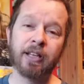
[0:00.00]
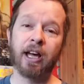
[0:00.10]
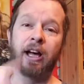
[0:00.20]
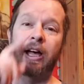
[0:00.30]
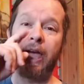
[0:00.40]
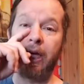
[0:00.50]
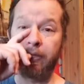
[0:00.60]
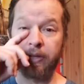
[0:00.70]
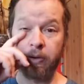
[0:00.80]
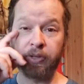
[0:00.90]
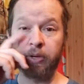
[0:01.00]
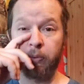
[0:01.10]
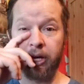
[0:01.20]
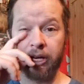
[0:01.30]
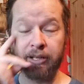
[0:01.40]
uh, and the only
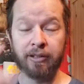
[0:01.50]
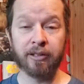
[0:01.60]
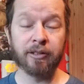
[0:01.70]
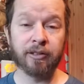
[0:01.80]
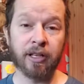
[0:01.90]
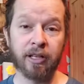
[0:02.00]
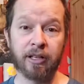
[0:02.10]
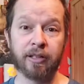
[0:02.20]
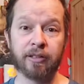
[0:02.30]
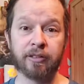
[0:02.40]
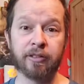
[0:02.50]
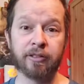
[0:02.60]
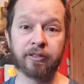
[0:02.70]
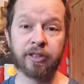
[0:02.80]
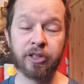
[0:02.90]
way uh,
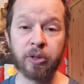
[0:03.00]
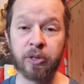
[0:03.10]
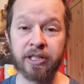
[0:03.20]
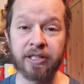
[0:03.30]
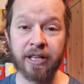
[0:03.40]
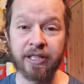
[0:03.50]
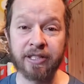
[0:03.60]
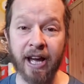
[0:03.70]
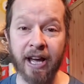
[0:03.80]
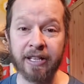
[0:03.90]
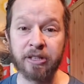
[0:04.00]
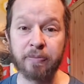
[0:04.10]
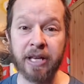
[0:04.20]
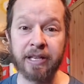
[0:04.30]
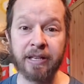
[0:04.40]
to do it is send this guy in to
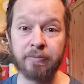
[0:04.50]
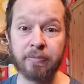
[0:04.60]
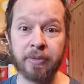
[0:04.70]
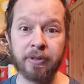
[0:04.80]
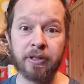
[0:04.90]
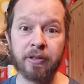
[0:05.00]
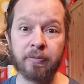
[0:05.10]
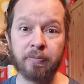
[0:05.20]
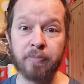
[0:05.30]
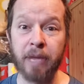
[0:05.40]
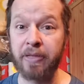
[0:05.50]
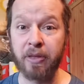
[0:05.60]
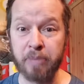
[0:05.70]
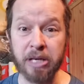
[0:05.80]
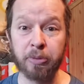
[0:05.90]
make him make the
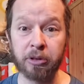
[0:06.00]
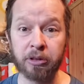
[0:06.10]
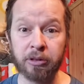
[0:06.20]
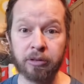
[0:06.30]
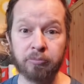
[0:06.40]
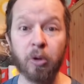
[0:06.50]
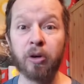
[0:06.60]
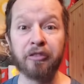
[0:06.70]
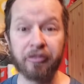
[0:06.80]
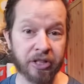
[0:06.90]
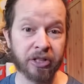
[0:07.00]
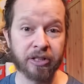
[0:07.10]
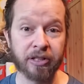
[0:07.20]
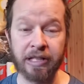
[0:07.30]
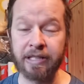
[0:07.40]
people more
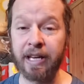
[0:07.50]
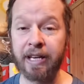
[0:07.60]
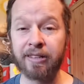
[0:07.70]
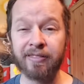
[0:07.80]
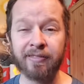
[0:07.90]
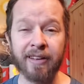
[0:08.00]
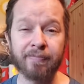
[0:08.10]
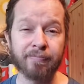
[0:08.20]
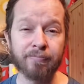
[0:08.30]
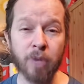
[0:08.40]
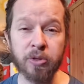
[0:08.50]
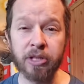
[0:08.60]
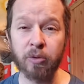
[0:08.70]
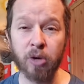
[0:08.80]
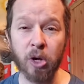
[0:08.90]
efficient. And he's like
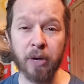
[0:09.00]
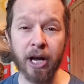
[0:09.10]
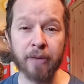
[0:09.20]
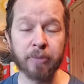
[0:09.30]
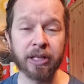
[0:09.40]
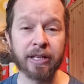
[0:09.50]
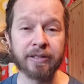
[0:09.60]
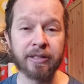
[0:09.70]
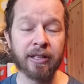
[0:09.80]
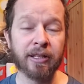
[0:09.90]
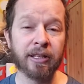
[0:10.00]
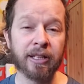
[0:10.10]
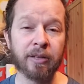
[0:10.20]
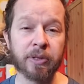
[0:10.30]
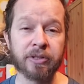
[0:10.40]
mostly robot because
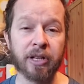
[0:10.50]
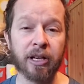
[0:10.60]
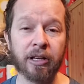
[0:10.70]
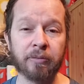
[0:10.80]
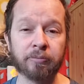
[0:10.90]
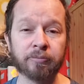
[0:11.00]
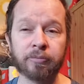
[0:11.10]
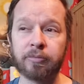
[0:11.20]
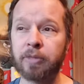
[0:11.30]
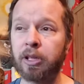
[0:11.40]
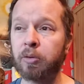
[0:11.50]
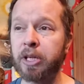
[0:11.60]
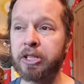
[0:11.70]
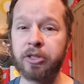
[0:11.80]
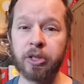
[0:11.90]
he was um, a
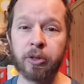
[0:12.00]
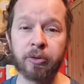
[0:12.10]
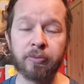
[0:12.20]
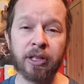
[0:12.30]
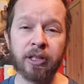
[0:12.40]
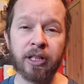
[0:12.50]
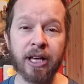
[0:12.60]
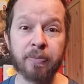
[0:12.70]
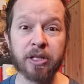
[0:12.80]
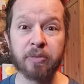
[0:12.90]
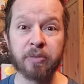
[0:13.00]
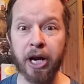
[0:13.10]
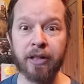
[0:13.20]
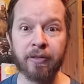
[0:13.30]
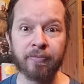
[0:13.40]
rich dude. He kept his
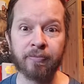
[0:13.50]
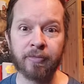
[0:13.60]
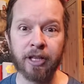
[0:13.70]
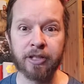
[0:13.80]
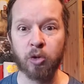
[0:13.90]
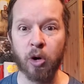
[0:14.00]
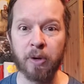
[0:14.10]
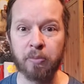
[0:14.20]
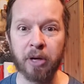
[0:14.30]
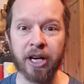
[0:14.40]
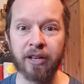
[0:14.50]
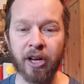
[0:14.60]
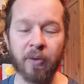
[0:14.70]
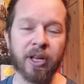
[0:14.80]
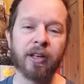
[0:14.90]
brain, his normal brain
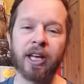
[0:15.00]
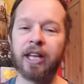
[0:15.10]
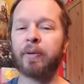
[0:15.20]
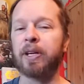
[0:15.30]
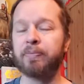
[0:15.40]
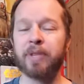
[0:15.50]
though. Anyways,